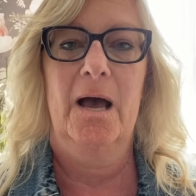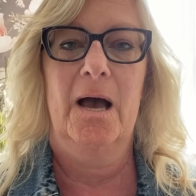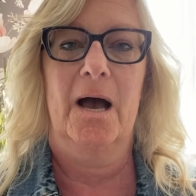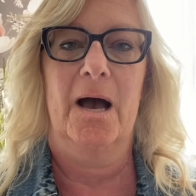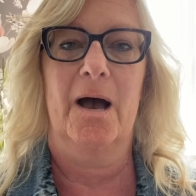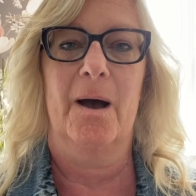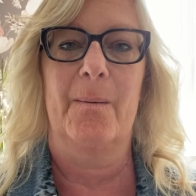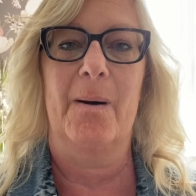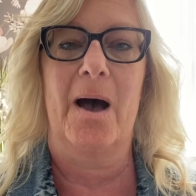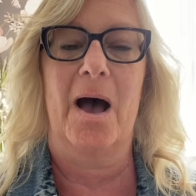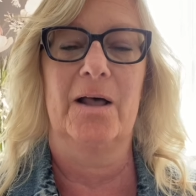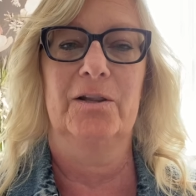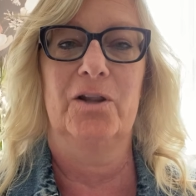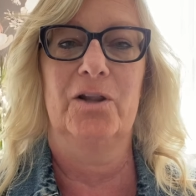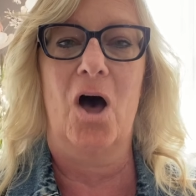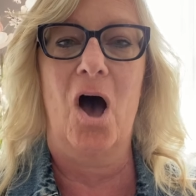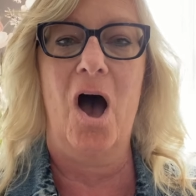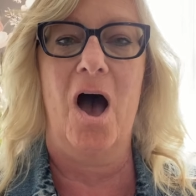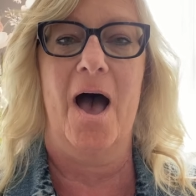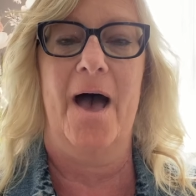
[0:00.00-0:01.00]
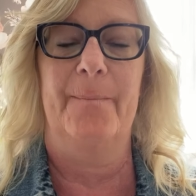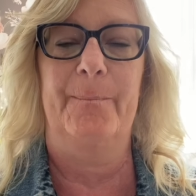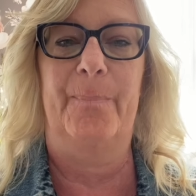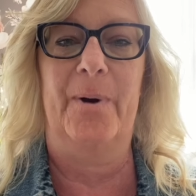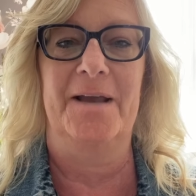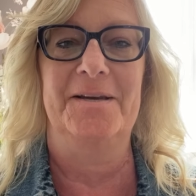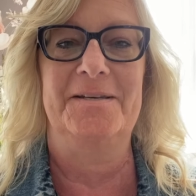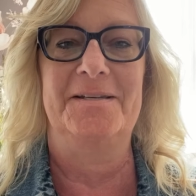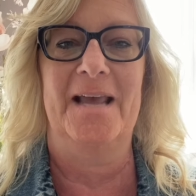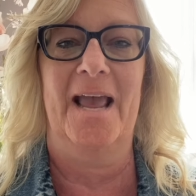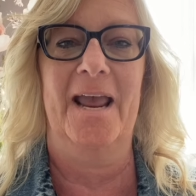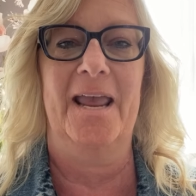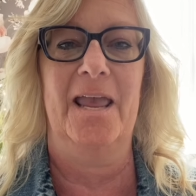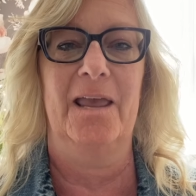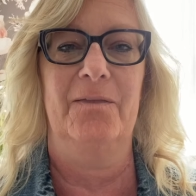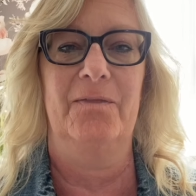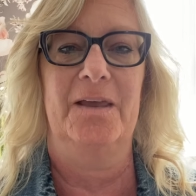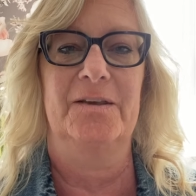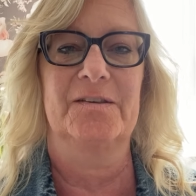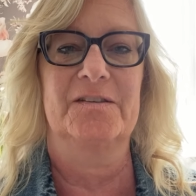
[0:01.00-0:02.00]
Uh, a lot by
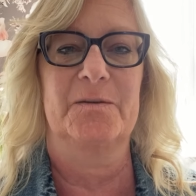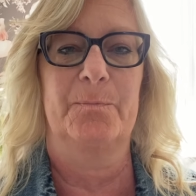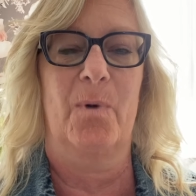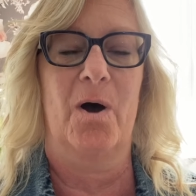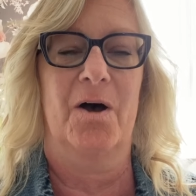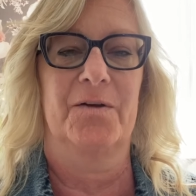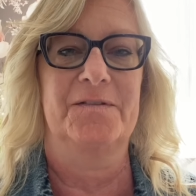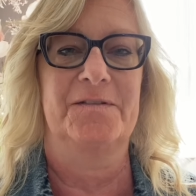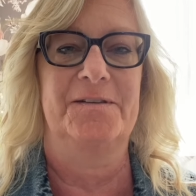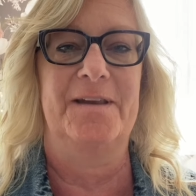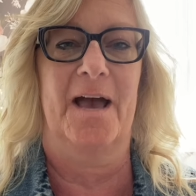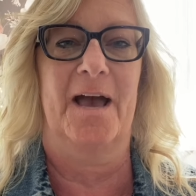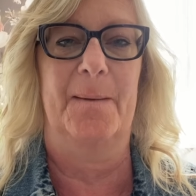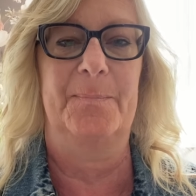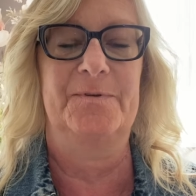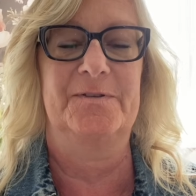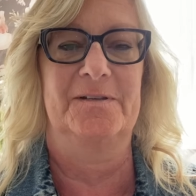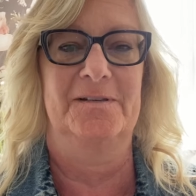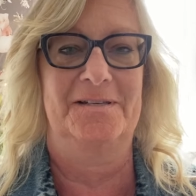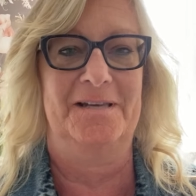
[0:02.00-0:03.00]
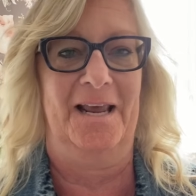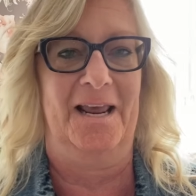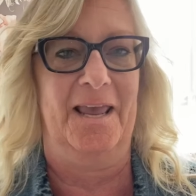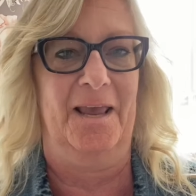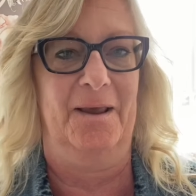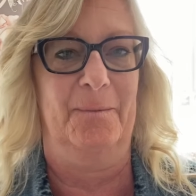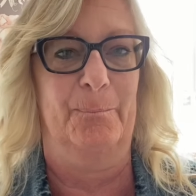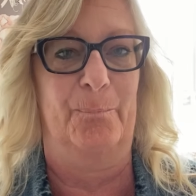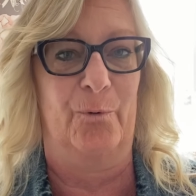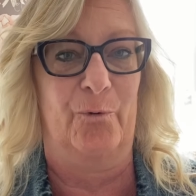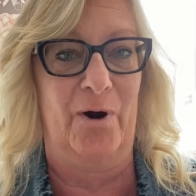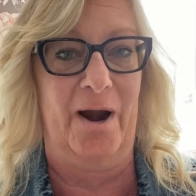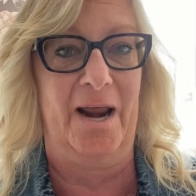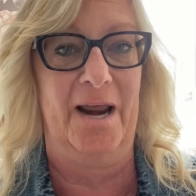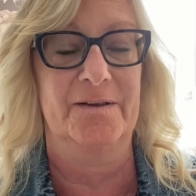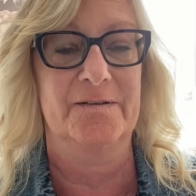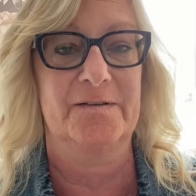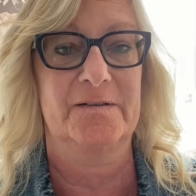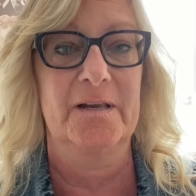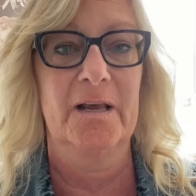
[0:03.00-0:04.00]
taking these small steps and taking
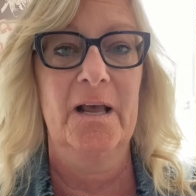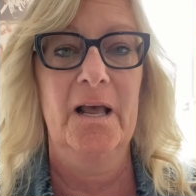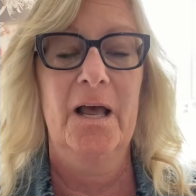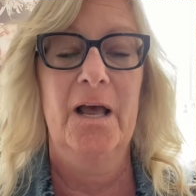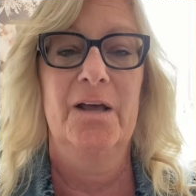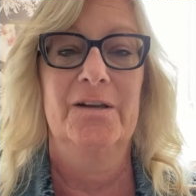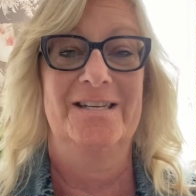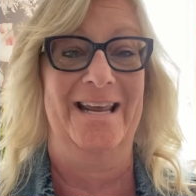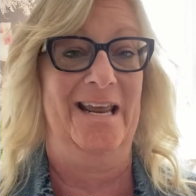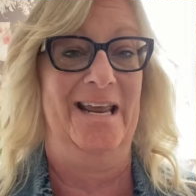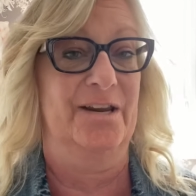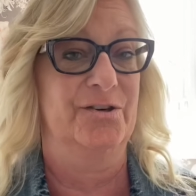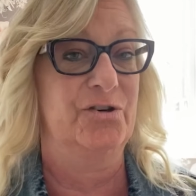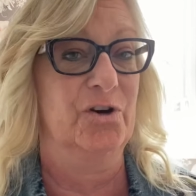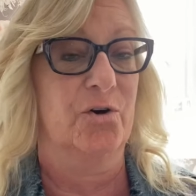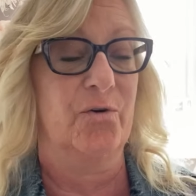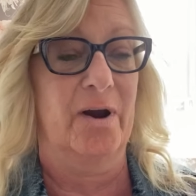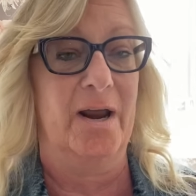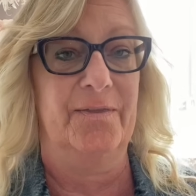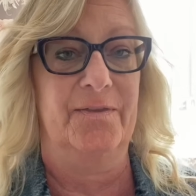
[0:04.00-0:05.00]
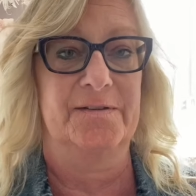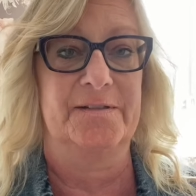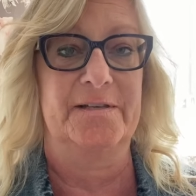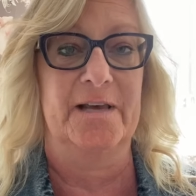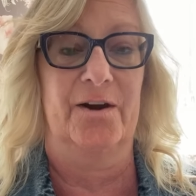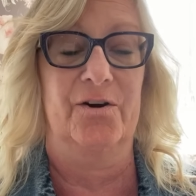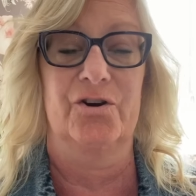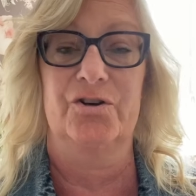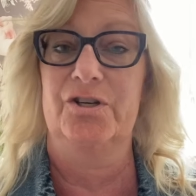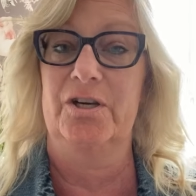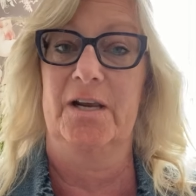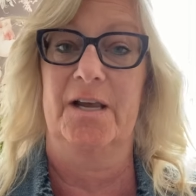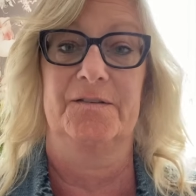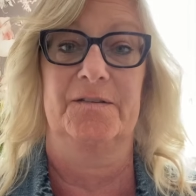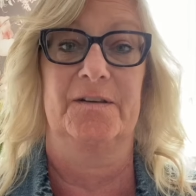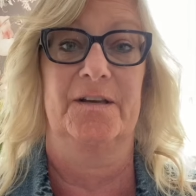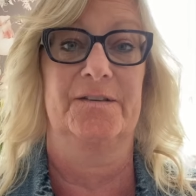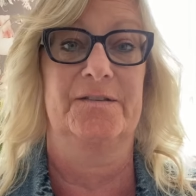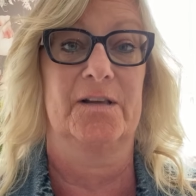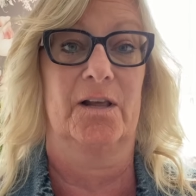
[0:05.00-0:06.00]
breaks to integrate this energy
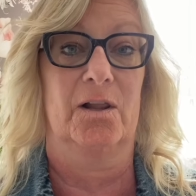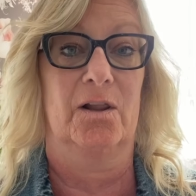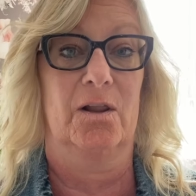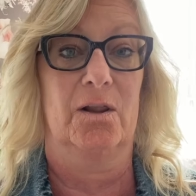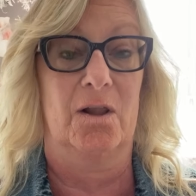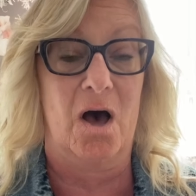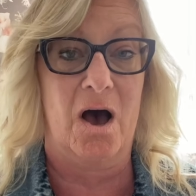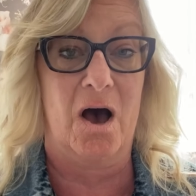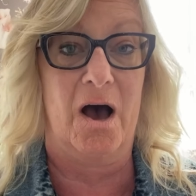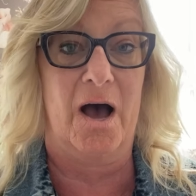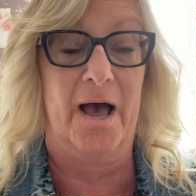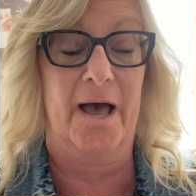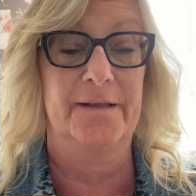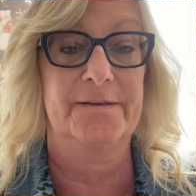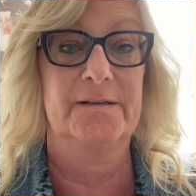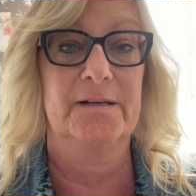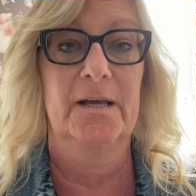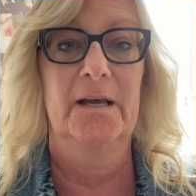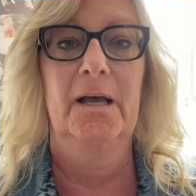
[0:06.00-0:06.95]
because it's a lot